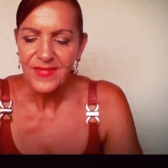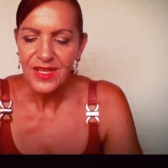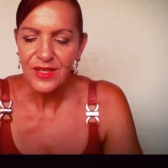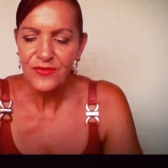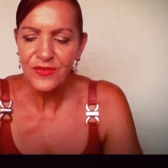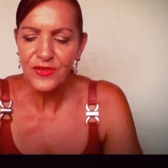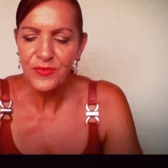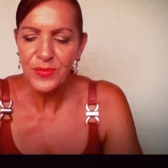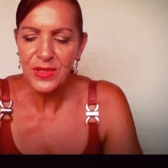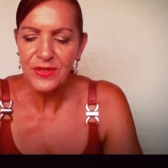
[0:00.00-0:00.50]

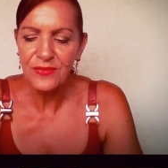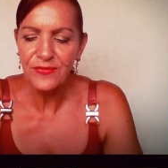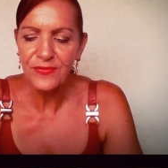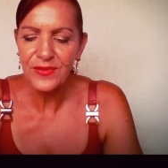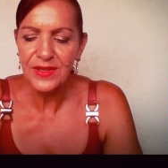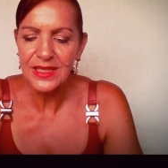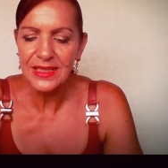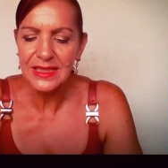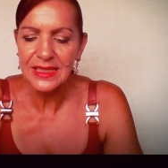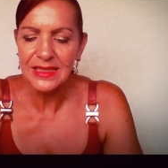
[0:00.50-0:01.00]
If you've been
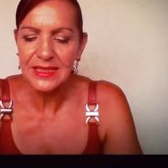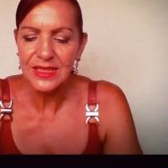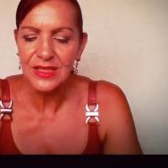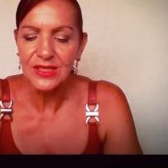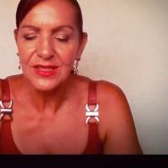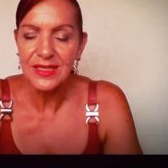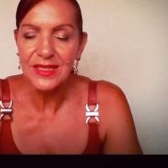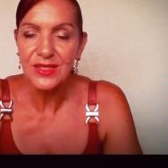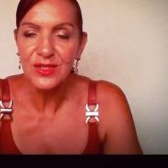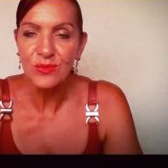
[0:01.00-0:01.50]
feeling that
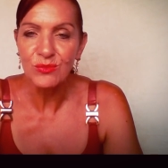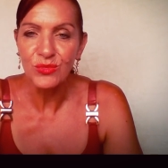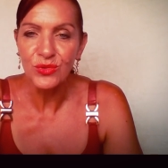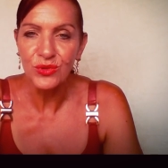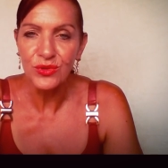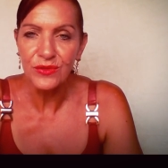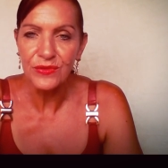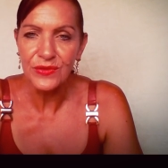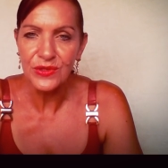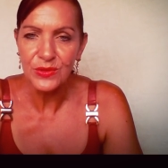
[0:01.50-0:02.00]
you need to
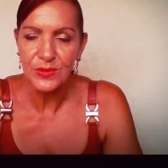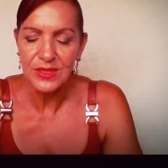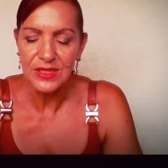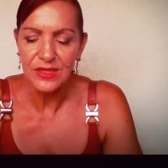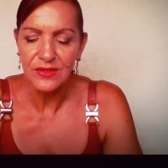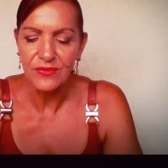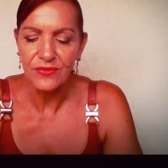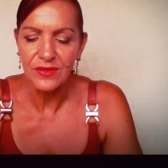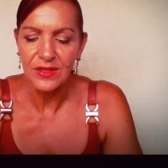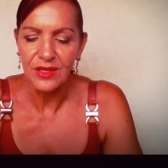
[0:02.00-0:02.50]
move to a
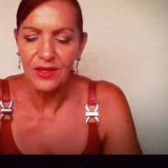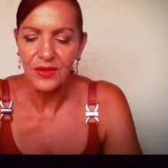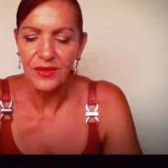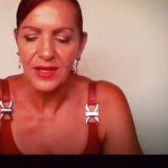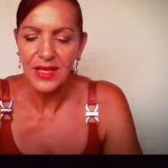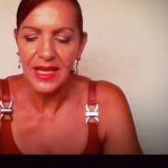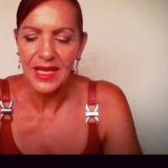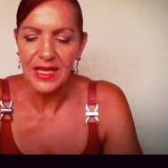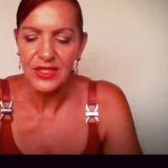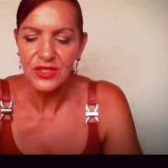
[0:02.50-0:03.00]
different
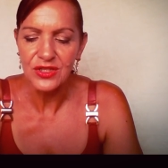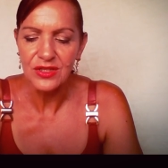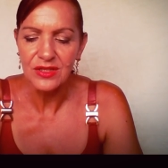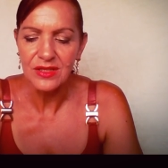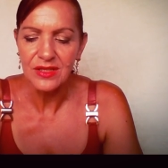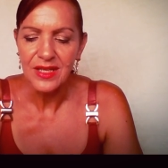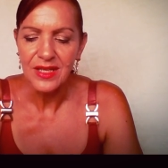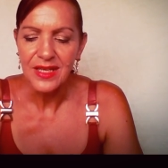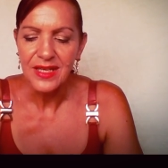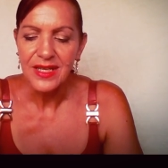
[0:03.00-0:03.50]
location,